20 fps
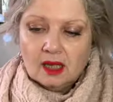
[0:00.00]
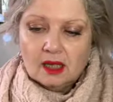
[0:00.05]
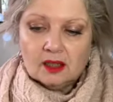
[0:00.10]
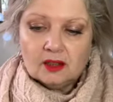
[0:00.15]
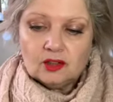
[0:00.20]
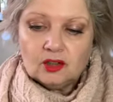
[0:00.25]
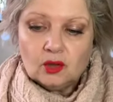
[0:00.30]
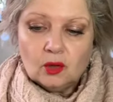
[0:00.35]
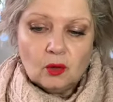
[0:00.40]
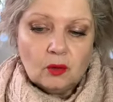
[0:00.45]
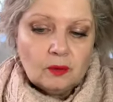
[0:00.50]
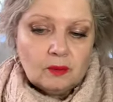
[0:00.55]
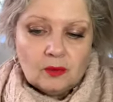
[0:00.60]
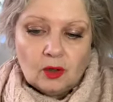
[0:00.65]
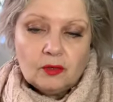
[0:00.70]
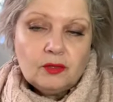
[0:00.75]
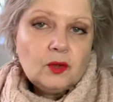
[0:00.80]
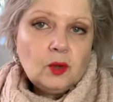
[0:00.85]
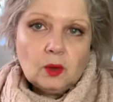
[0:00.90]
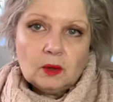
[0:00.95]
so
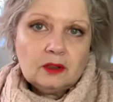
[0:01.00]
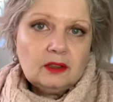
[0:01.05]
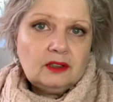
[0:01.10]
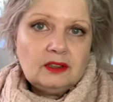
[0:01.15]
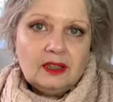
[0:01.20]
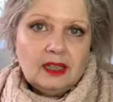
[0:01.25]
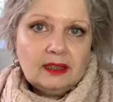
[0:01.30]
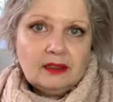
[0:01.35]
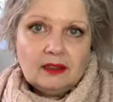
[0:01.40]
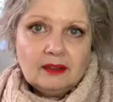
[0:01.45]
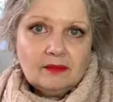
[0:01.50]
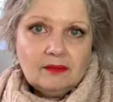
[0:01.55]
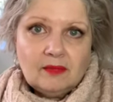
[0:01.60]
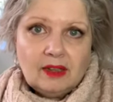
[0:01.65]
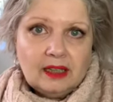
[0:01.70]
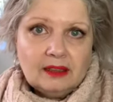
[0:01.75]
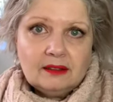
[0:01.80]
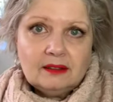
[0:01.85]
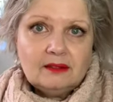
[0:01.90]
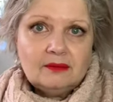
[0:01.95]
of course
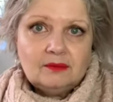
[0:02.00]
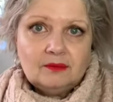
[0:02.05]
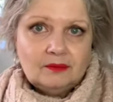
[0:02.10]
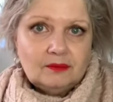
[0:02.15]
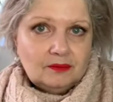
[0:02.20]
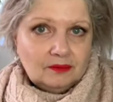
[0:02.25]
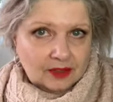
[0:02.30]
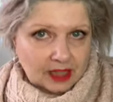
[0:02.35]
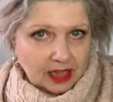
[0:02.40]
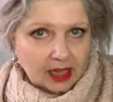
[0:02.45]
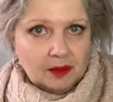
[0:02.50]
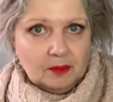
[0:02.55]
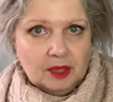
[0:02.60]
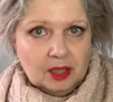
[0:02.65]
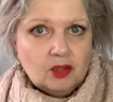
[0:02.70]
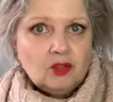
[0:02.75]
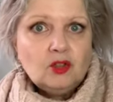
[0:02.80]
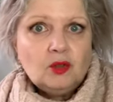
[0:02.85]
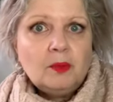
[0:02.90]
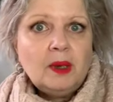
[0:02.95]
that came
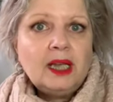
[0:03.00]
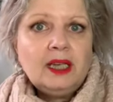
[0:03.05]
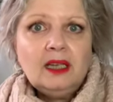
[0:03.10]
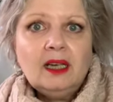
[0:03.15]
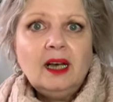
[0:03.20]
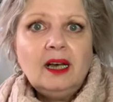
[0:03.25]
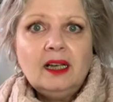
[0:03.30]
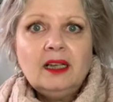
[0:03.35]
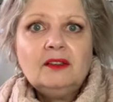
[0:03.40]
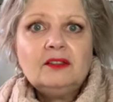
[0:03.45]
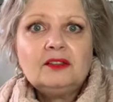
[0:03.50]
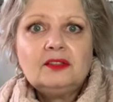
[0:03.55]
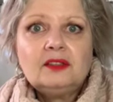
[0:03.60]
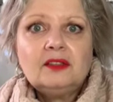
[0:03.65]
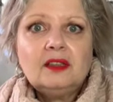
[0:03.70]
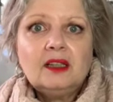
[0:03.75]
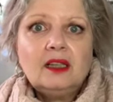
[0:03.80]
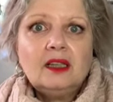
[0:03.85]
into my life,